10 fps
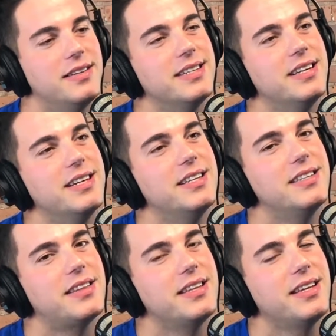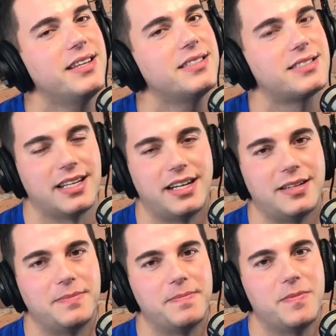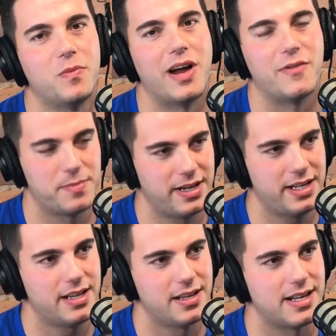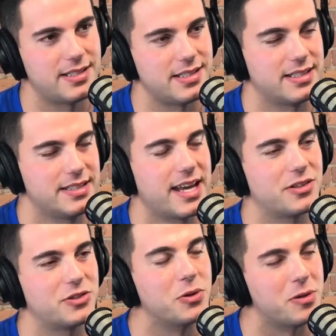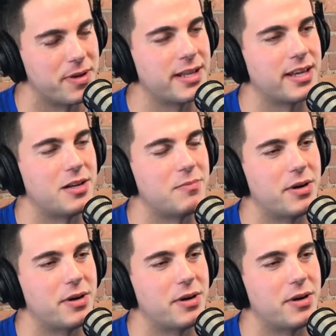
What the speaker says: The thing is, everybody is entitled to an opinion, but